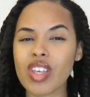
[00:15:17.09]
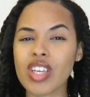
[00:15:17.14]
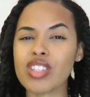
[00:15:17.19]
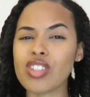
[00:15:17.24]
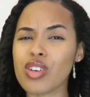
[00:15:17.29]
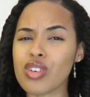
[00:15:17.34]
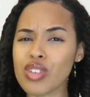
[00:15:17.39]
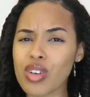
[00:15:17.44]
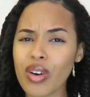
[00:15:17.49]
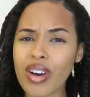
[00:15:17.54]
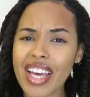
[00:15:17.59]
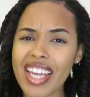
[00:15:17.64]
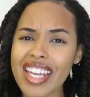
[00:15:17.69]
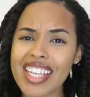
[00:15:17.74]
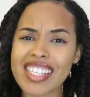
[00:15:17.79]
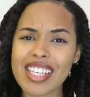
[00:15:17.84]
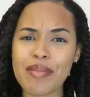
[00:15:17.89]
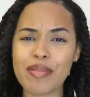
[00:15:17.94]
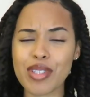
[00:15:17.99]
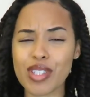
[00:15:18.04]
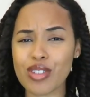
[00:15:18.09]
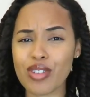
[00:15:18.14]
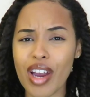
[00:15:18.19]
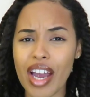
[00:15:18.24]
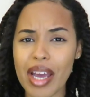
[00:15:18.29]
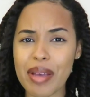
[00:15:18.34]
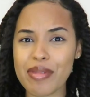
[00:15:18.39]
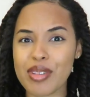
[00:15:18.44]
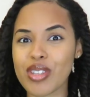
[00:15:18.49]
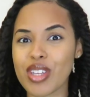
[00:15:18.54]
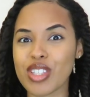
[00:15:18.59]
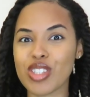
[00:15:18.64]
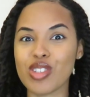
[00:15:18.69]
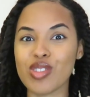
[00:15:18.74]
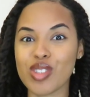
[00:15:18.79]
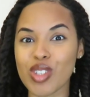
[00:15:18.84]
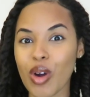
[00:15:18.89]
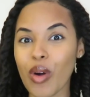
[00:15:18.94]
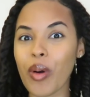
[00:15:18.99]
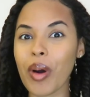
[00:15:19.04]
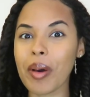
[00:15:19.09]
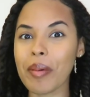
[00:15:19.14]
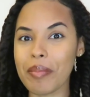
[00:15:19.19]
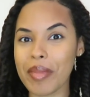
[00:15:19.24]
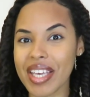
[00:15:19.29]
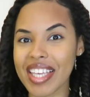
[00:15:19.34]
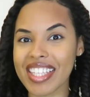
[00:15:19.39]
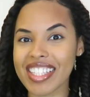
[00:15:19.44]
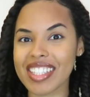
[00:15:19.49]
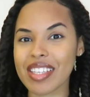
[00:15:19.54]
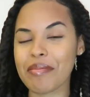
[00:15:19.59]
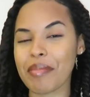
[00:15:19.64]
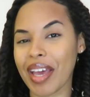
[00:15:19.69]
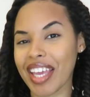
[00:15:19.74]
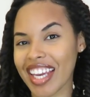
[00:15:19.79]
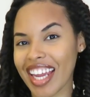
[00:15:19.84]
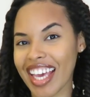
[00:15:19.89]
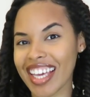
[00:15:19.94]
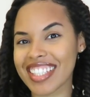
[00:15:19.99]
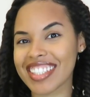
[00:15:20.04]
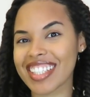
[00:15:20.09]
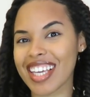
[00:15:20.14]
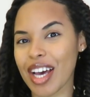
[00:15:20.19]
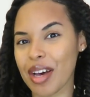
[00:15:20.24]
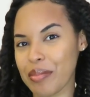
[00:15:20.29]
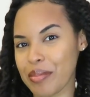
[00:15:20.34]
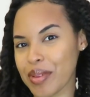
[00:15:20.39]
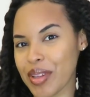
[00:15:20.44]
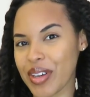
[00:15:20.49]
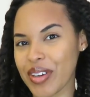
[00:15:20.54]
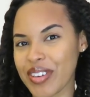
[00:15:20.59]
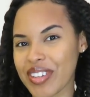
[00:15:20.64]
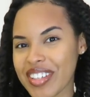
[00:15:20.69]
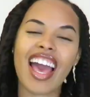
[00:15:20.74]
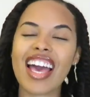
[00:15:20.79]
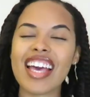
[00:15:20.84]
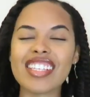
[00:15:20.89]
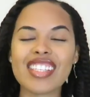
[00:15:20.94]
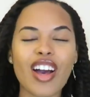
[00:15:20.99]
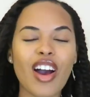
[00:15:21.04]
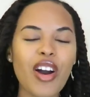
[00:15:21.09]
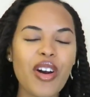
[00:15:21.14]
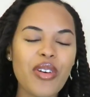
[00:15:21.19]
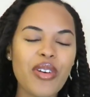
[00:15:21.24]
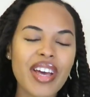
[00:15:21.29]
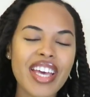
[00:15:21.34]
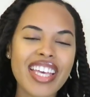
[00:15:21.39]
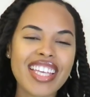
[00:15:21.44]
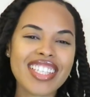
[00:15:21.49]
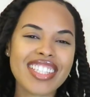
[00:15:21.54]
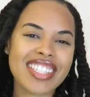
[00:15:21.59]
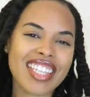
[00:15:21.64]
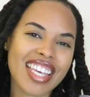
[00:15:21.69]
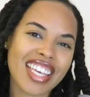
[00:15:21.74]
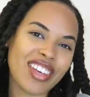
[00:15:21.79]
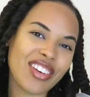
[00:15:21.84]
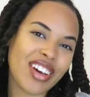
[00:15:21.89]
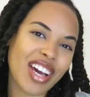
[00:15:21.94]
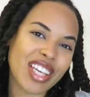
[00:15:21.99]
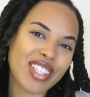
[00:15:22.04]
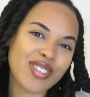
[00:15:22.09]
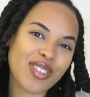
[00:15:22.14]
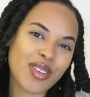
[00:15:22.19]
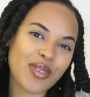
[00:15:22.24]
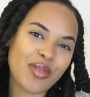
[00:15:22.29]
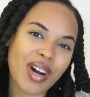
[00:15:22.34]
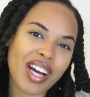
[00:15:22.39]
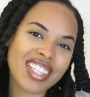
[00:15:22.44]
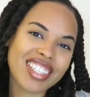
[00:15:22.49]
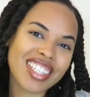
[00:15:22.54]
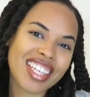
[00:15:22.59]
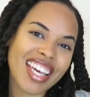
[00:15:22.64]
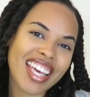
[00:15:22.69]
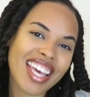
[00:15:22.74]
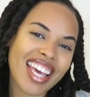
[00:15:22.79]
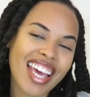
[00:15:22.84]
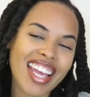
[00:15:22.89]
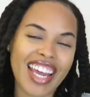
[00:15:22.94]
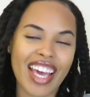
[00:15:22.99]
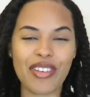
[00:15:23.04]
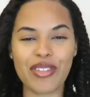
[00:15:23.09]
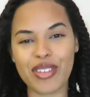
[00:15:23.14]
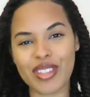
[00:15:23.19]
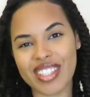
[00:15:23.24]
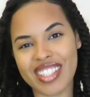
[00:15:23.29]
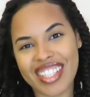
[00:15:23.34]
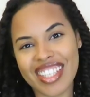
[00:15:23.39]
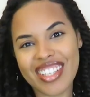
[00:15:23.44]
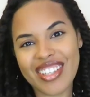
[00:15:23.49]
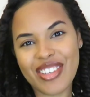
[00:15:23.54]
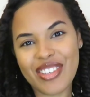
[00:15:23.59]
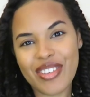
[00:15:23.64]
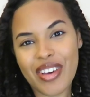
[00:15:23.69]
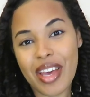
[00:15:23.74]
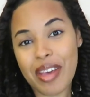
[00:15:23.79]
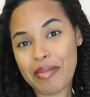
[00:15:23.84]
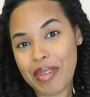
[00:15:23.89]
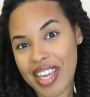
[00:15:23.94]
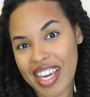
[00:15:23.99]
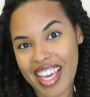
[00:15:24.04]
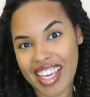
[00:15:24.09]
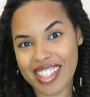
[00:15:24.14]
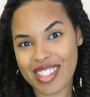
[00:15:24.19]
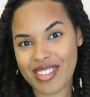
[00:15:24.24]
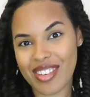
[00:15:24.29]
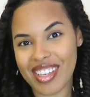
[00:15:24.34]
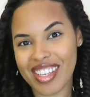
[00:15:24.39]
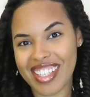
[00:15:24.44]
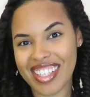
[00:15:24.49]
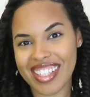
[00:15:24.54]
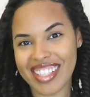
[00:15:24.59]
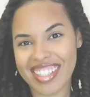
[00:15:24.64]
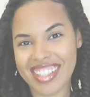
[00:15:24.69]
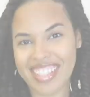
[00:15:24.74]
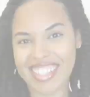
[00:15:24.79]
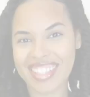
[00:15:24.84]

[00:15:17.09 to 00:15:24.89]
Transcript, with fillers: So go ahead and subscribe so that you don't miss my next upload. As always, thank you guys for watching and I will see you in my next one.